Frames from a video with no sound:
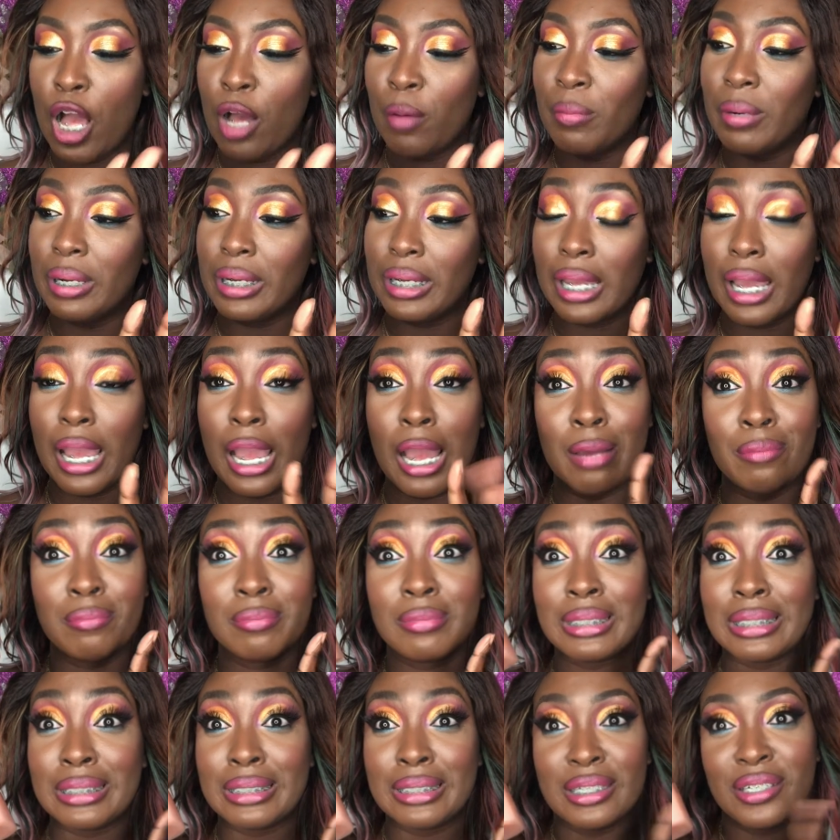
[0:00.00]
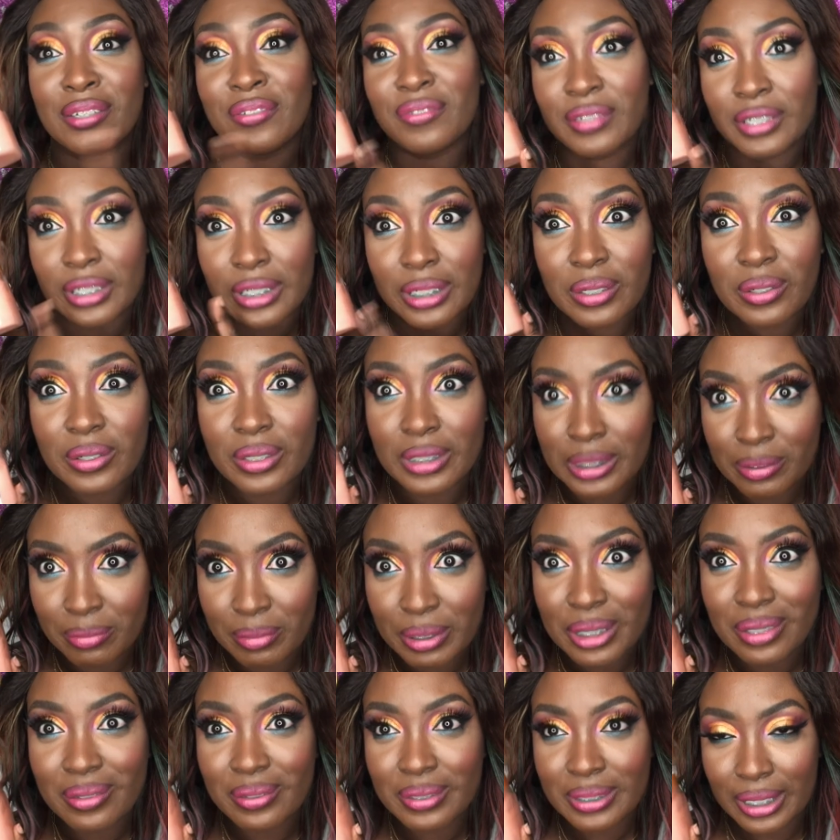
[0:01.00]
But yeah, I'm definitely going to be
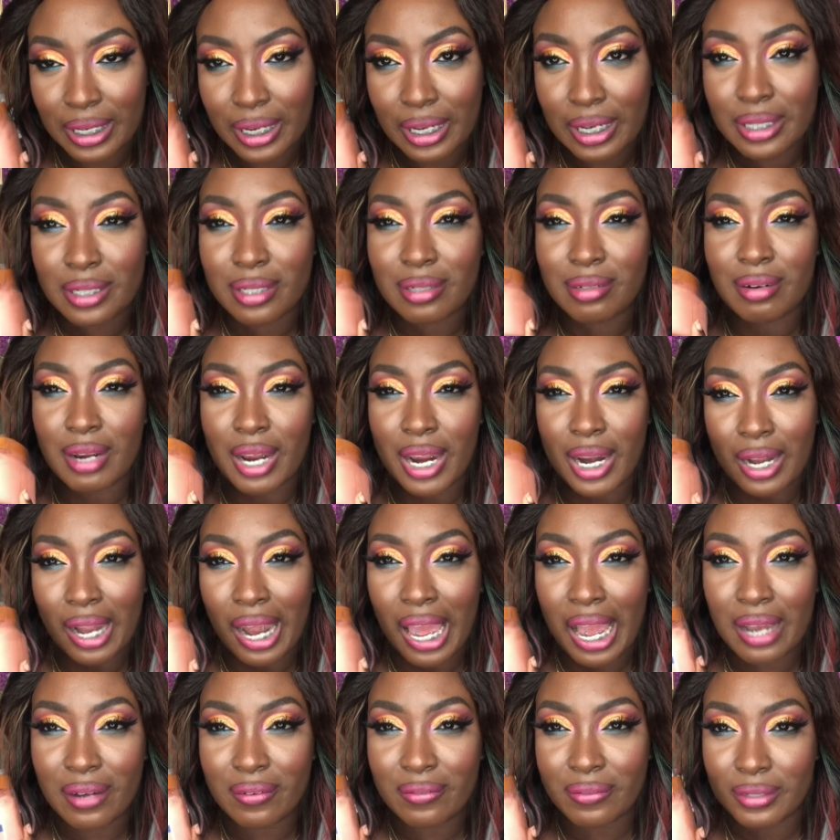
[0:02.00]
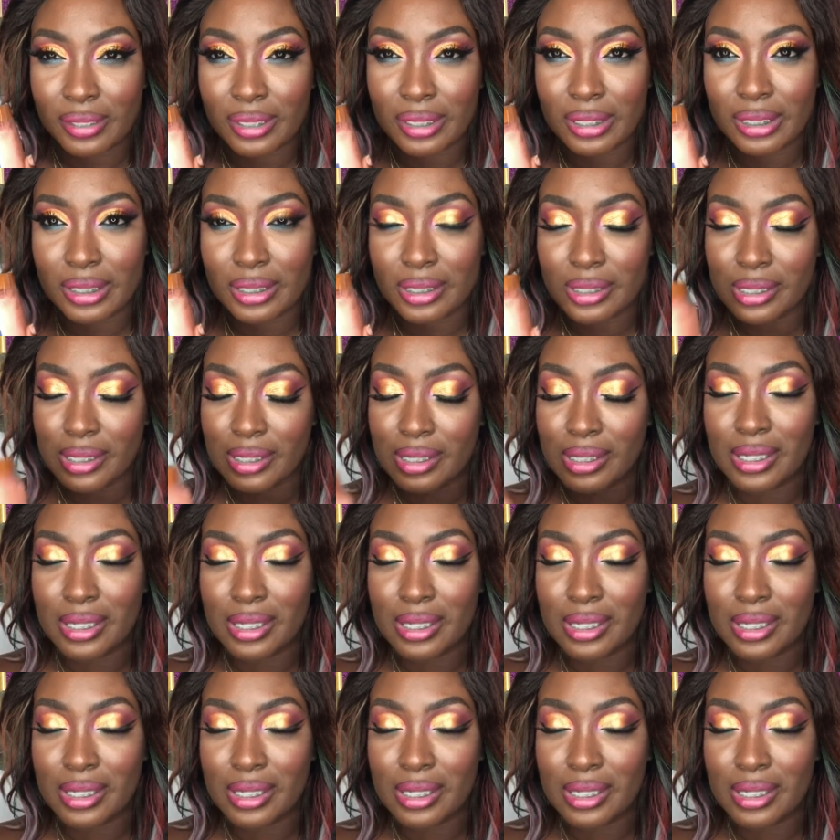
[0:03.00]
using this right after this.